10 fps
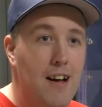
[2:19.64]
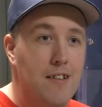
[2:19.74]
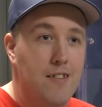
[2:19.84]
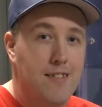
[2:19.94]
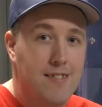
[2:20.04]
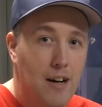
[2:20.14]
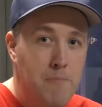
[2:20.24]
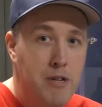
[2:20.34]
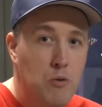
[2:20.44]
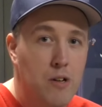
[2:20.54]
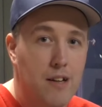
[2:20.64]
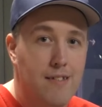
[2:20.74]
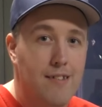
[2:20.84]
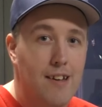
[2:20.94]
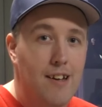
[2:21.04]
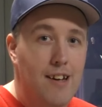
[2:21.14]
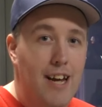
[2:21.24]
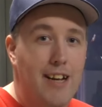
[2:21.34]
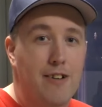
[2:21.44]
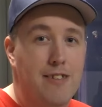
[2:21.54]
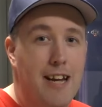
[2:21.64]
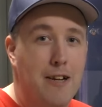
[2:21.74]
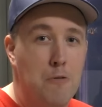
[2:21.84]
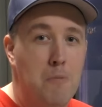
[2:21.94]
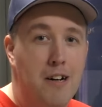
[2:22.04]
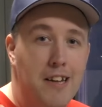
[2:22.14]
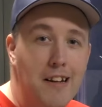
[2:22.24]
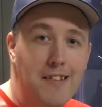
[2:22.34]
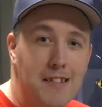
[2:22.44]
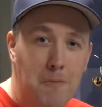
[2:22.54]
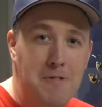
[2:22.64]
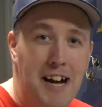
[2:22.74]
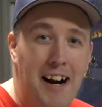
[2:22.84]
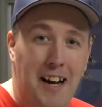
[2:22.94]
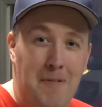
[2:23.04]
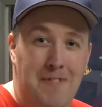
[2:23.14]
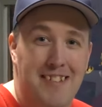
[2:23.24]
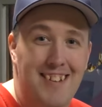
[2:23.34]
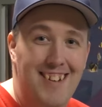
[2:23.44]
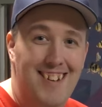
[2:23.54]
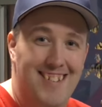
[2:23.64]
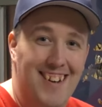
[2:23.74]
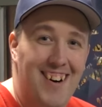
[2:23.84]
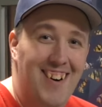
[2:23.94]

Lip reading: got some units, and he'll take your money sometimes. So,